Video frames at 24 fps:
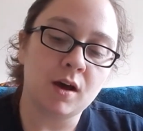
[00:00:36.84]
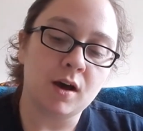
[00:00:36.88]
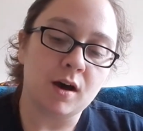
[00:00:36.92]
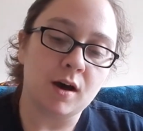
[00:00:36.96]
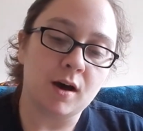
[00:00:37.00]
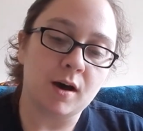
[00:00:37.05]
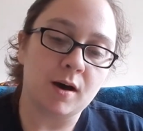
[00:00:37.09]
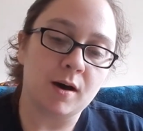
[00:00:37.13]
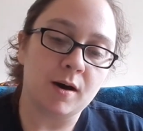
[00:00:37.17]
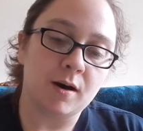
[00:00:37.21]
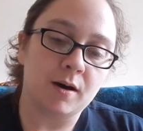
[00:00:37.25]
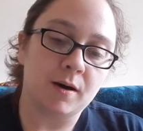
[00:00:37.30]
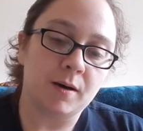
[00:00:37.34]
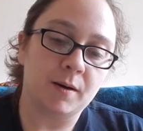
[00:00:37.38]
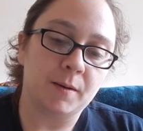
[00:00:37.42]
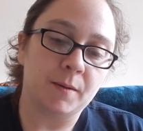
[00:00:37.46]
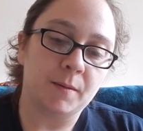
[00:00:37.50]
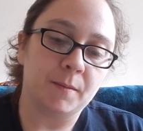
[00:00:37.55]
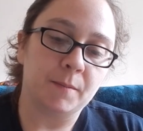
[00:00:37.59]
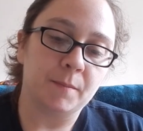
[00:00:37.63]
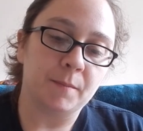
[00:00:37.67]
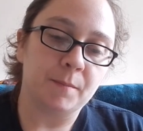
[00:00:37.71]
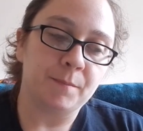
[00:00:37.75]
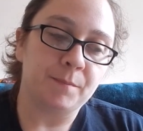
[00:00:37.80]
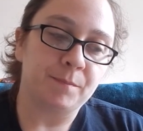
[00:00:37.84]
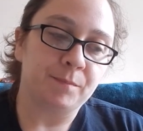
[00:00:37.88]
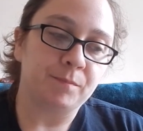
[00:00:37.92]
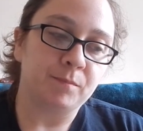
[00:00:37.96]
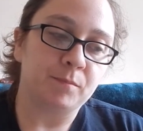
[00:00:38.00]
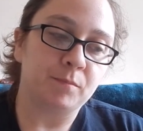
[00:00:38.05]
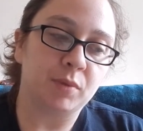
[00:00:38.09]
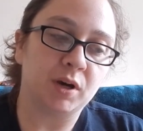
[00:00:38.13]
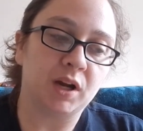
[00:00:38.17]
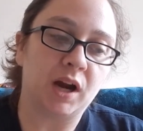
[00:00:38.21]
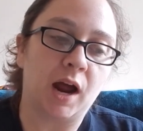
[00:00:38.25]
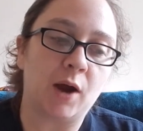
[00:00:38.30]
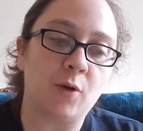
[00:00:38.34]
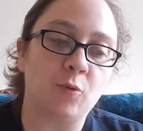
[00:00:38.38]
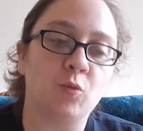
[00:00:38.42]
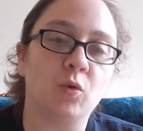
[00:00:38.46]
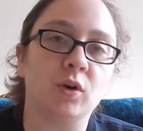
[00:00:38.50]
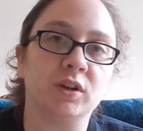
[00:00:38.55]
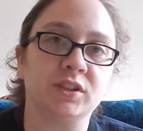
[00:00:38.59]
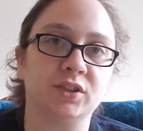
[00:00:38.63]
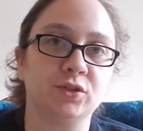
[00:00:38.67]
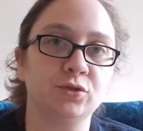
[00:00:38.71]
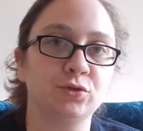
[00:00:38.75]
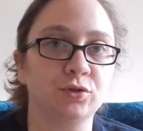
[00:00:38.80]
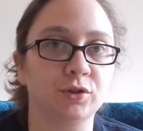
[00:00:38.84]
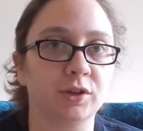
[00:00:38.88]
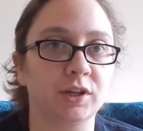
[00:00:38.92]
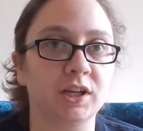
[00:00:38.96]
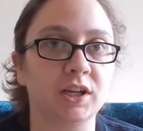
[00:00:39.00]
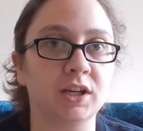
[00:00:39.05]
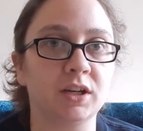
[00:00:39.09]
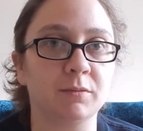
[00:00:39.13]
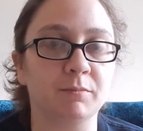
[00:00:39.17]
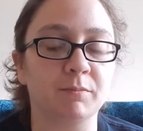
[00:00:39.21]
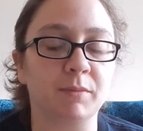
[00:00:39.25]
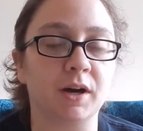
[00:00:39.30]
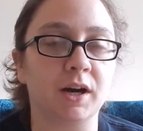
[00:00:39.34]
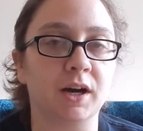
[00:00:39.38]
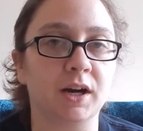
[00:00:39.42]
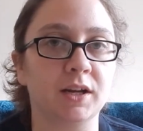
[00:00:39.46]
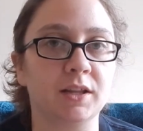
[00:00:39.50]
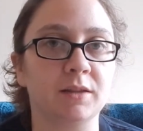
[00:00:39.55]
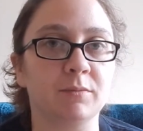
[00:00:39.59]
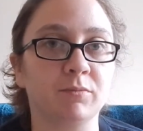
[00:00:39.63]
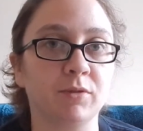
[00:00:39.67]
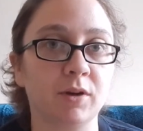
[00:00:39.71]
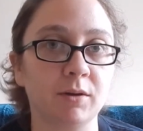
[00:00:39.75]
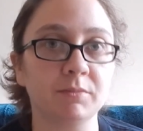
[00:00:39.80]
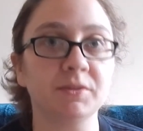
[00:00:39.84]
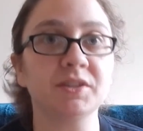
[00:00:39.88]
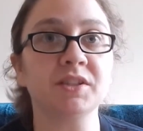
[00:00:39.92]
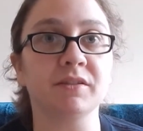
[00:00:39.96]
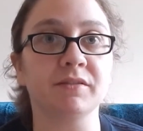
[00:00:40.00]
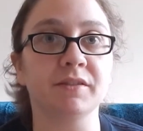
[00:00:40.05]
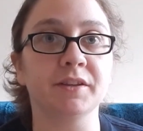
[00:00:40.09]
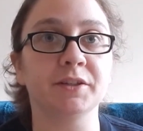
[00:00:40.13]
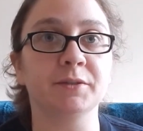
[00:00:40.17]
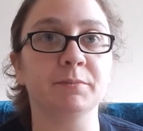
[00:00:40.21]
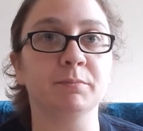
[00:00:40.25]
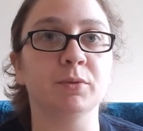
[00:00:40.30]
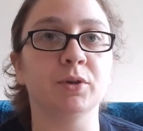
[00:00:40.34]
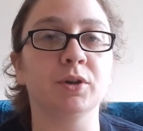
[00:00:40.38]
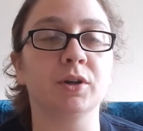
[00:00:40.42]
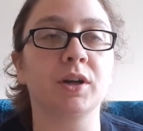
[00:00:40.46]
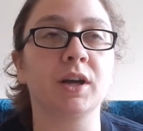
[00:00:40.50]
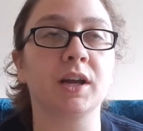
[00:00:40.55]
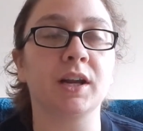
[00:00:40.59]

But I was intrigued by the premise of this book,